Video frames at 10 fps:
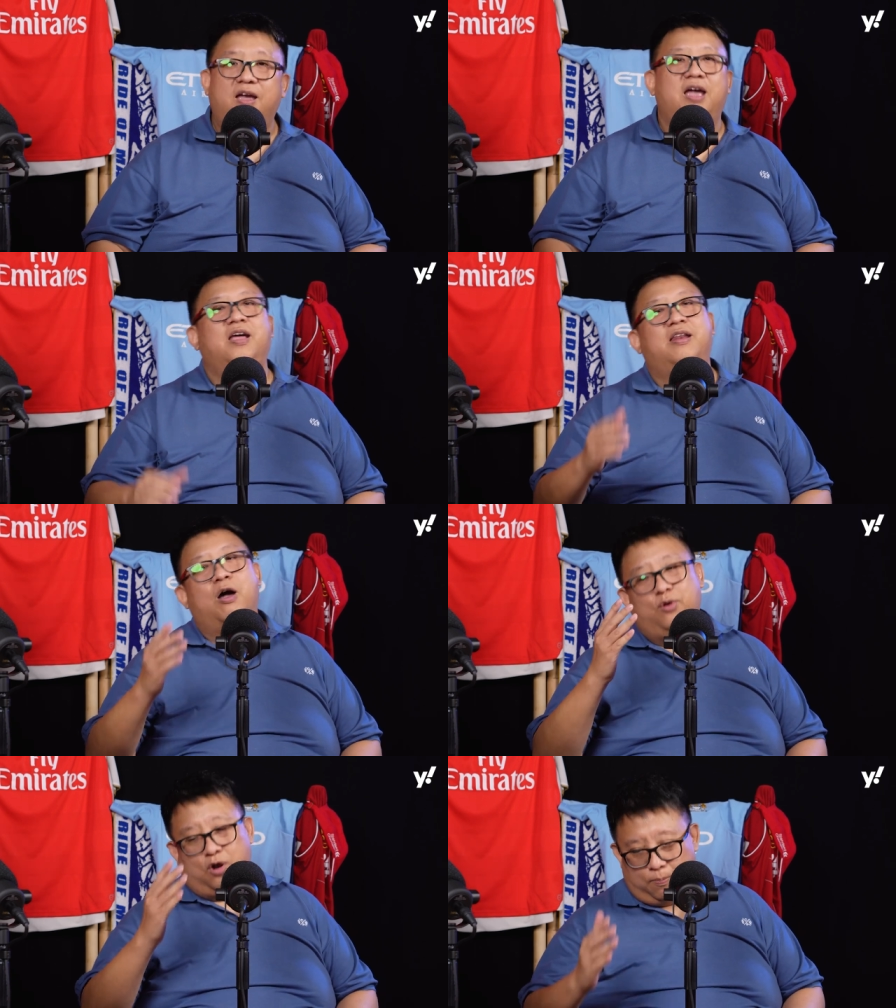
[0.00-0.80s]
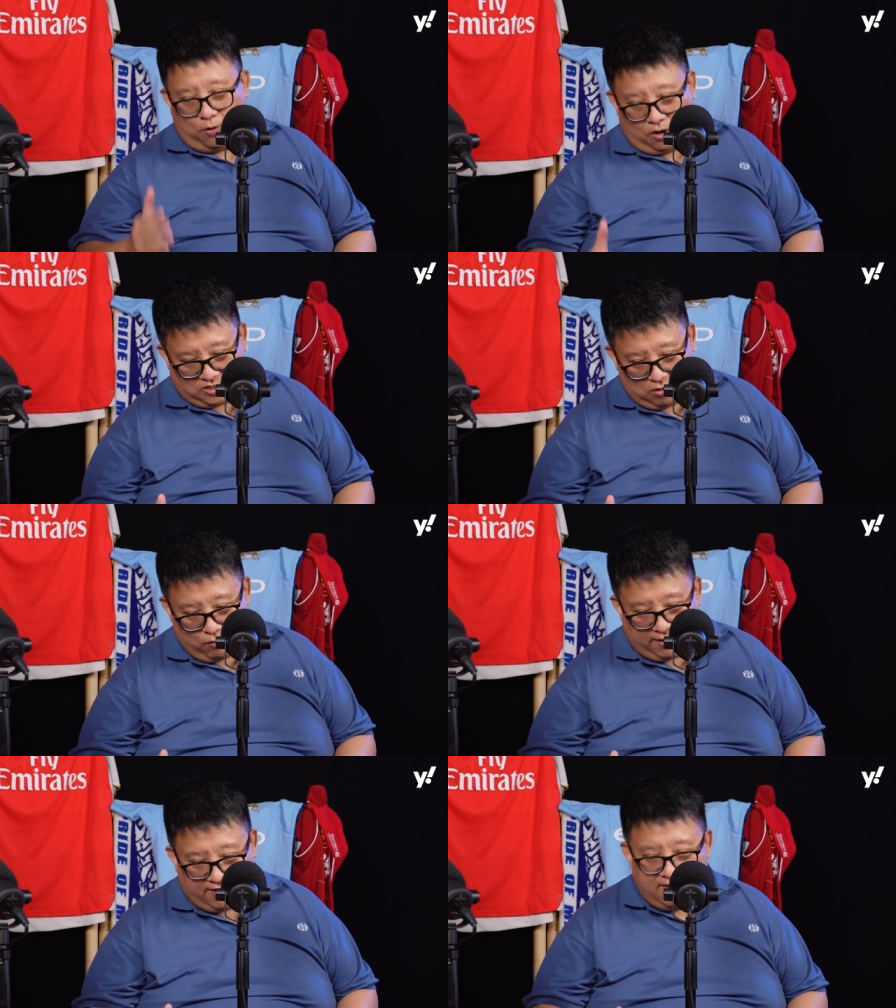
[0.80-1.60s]
And then now we got to pause a
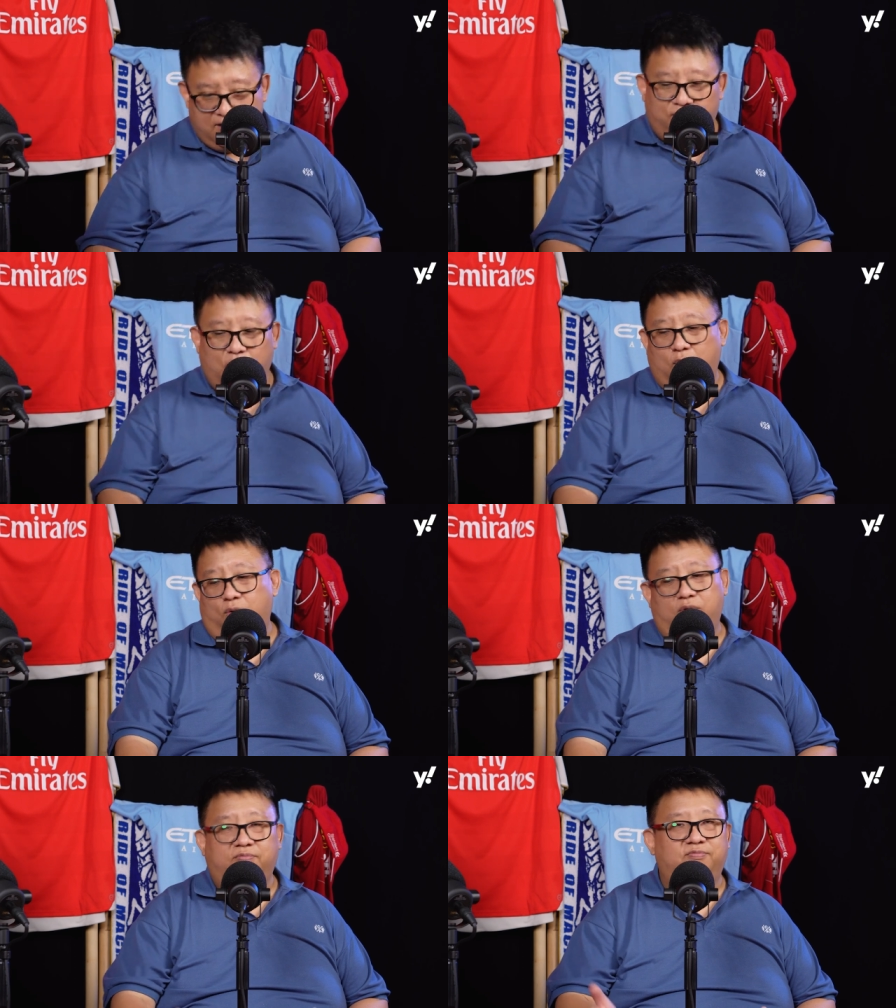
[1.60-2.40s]
week for